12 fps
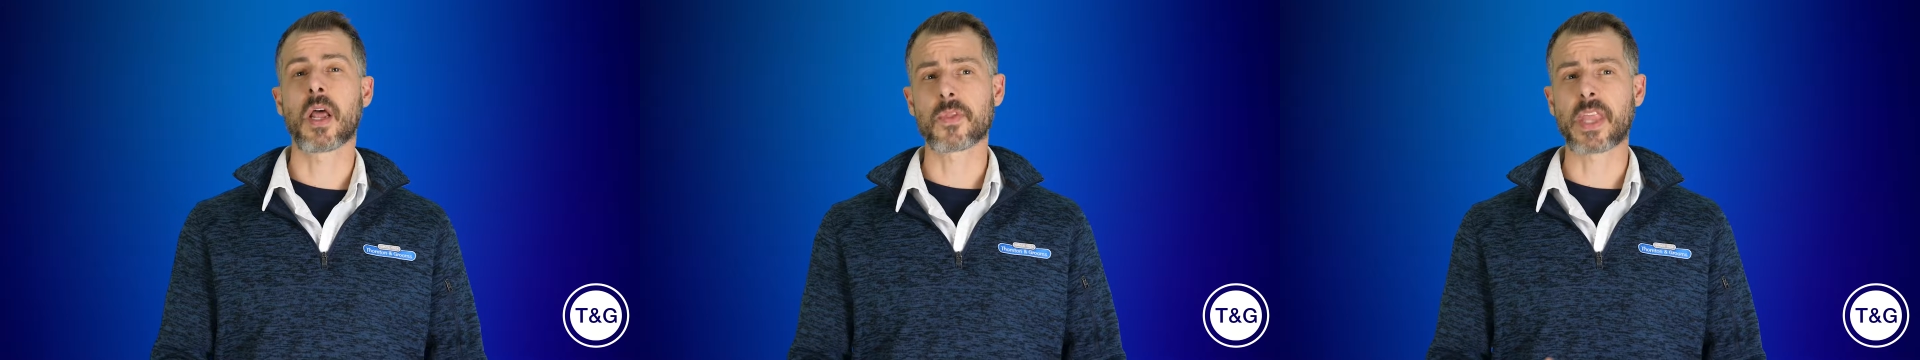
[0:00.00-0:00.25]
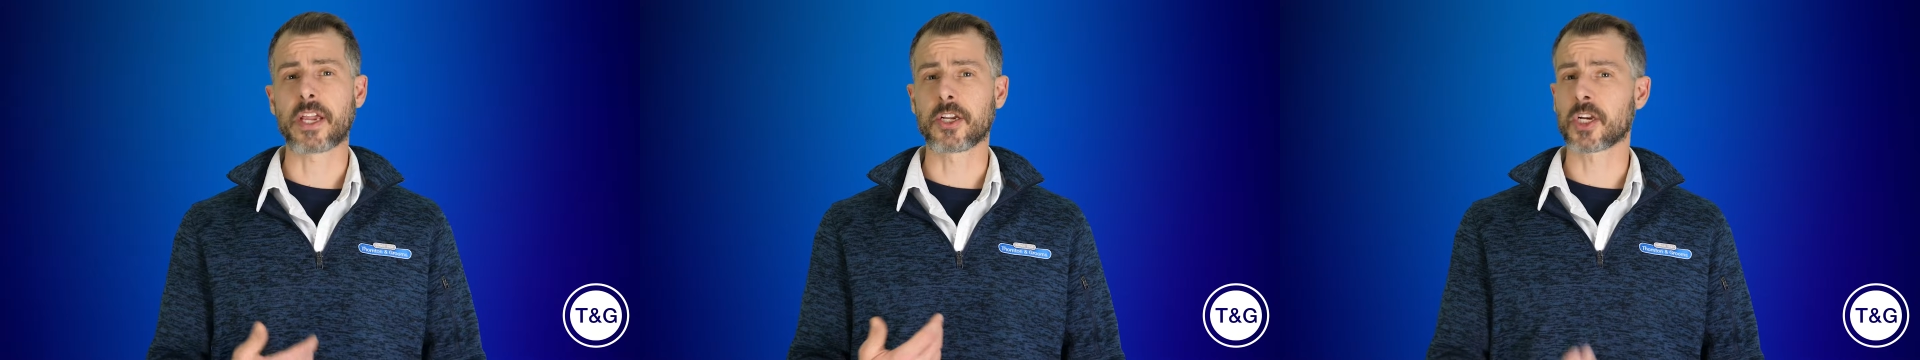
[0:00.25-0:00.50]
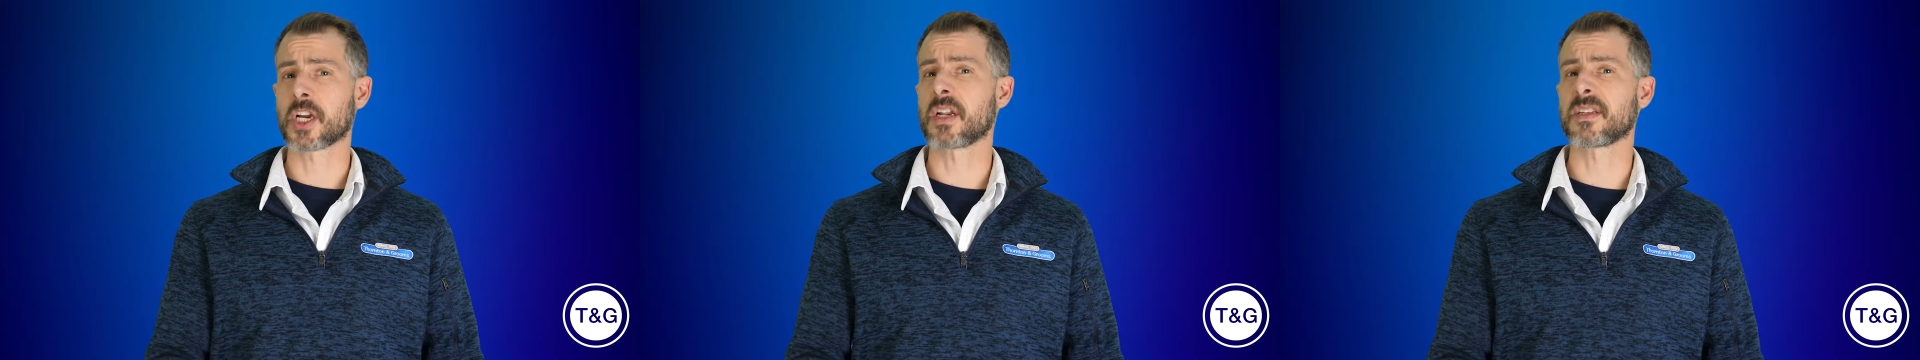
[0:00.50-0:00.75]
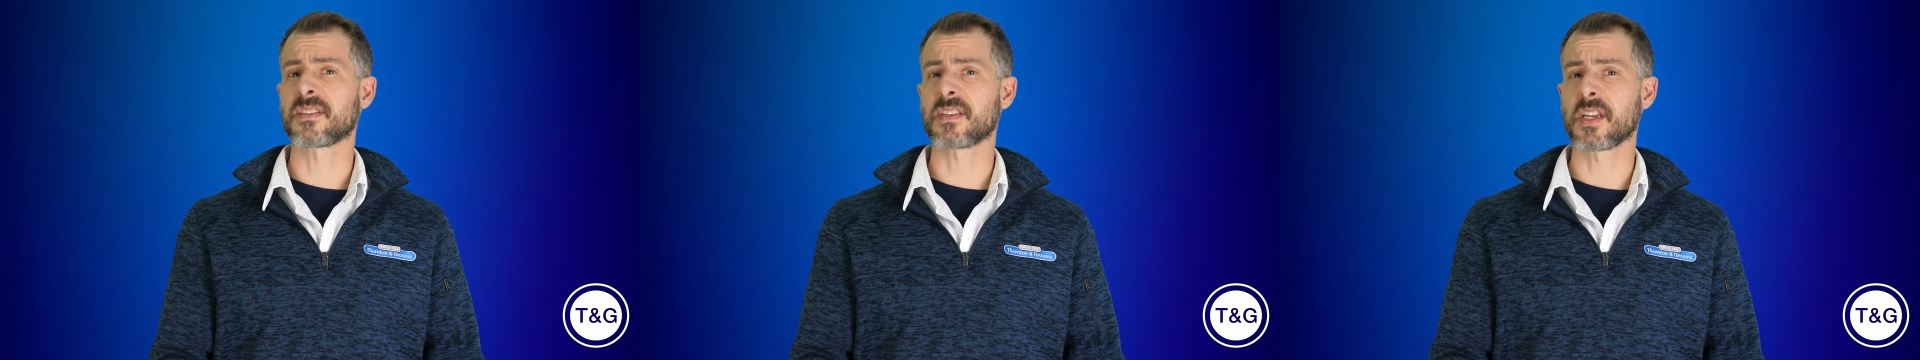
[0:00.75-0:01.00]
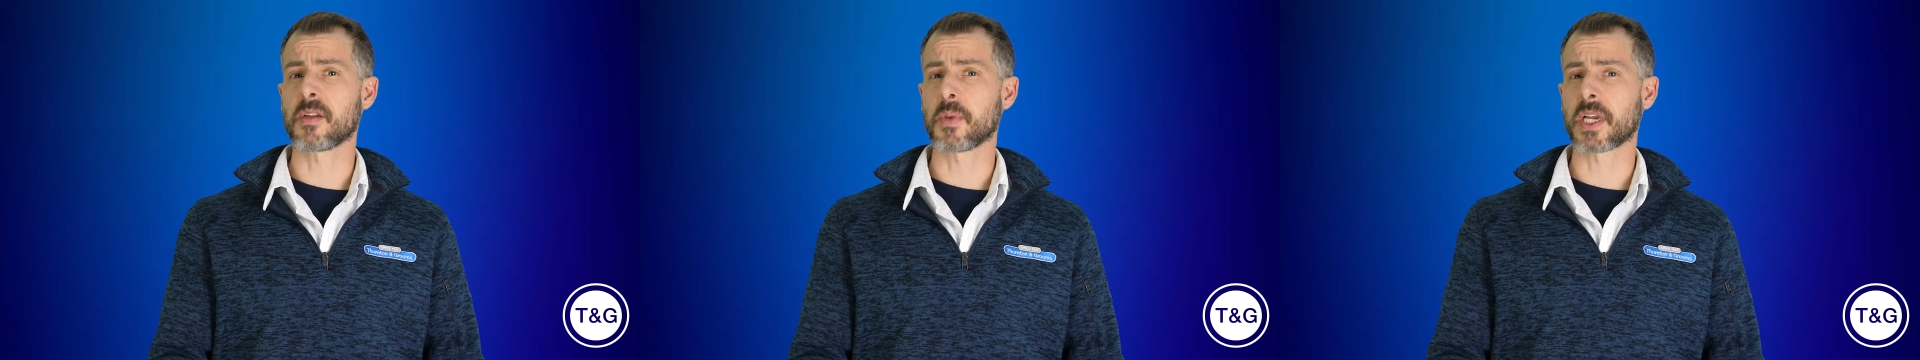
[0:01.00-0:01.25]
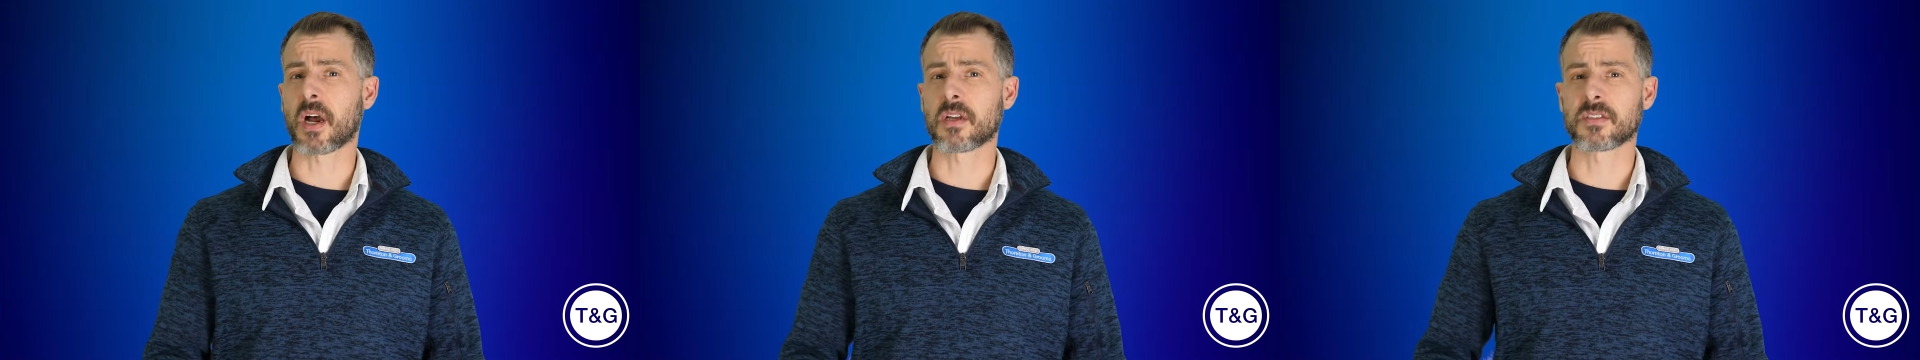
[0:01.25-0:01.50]
that you're going to see
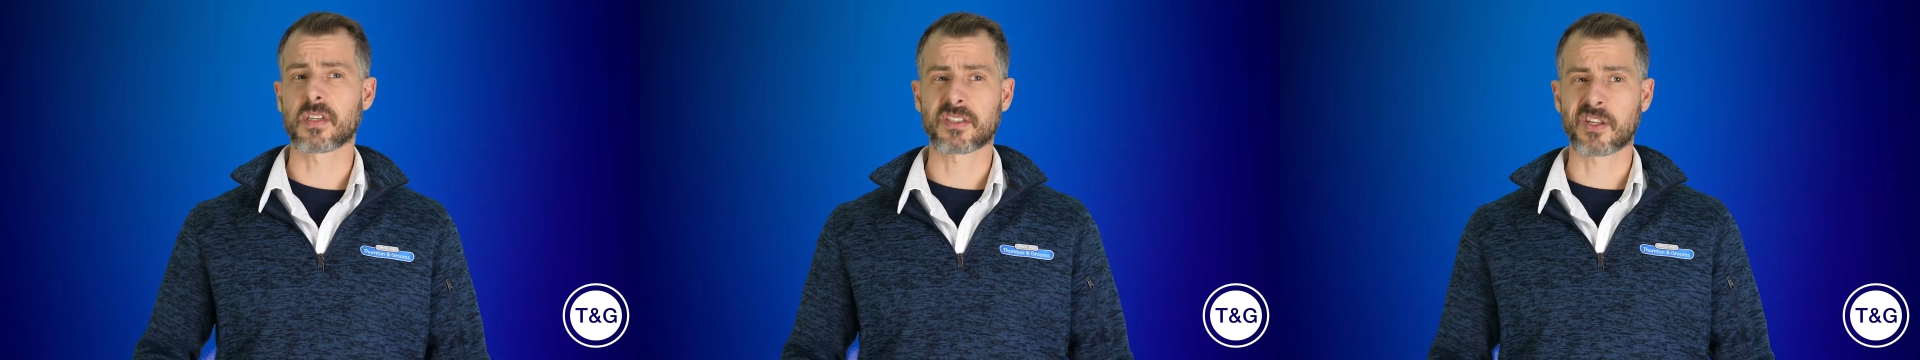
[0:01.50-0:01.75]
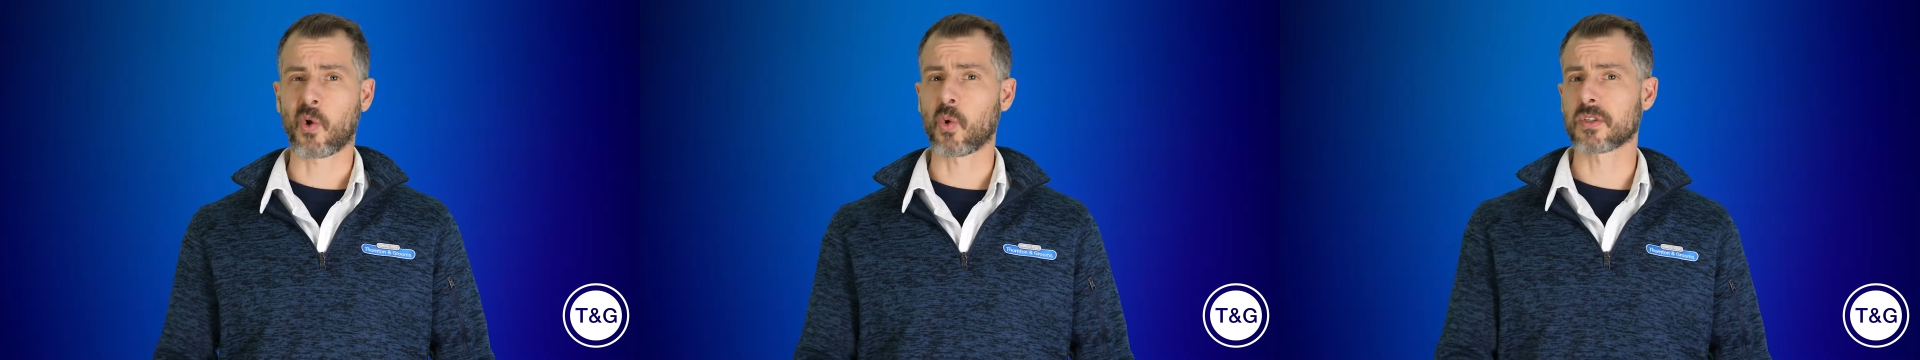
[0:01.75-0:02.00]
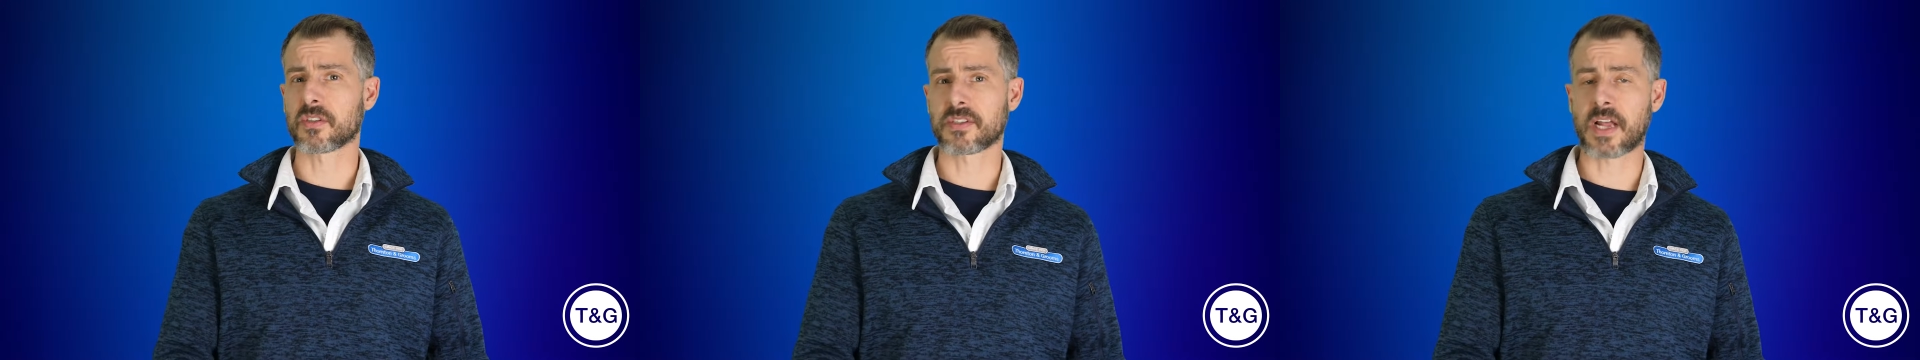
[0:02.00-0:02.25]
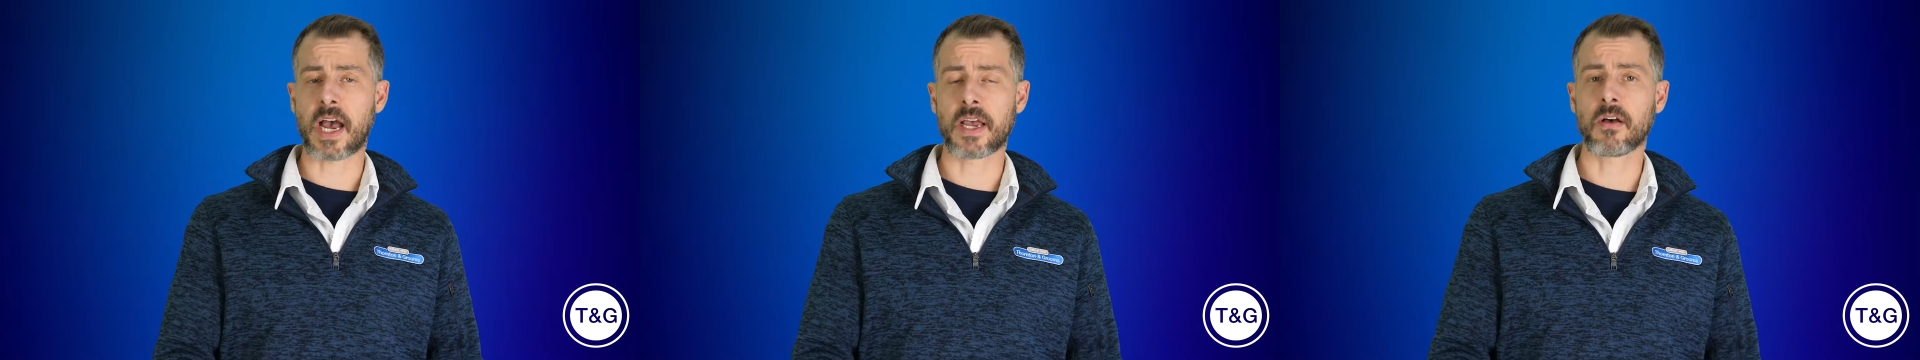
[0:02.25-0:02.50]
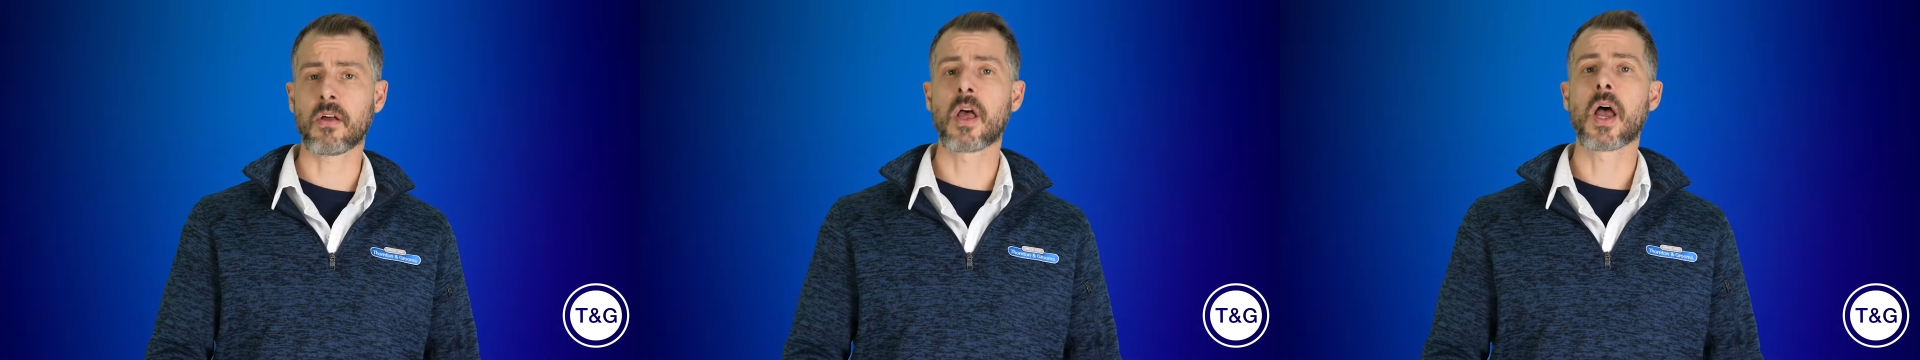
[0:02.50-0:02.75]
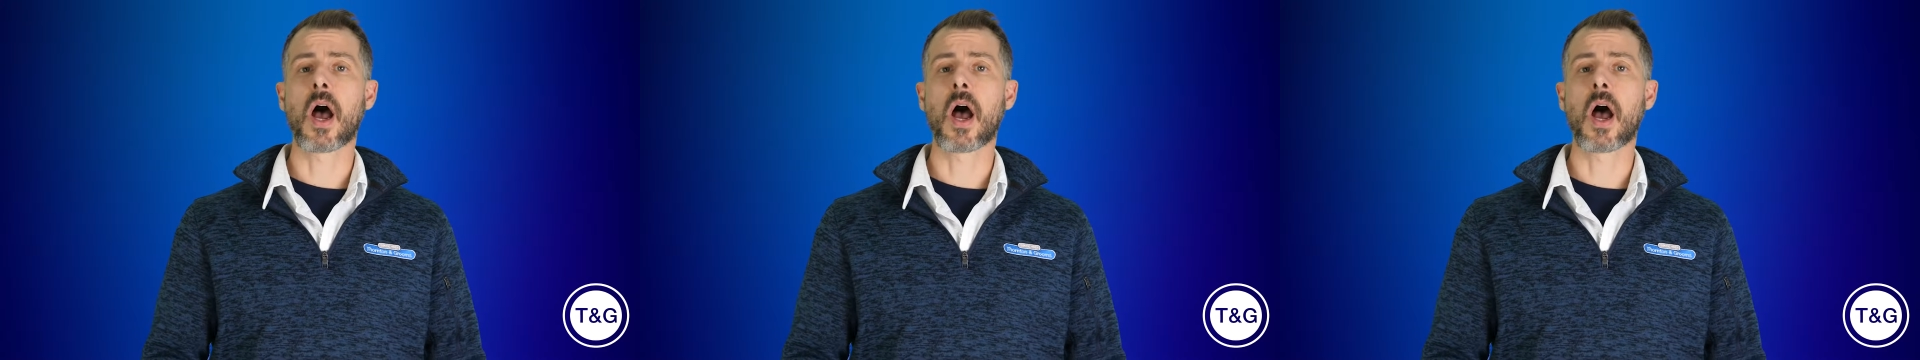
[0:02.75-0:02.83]
because it's an older style,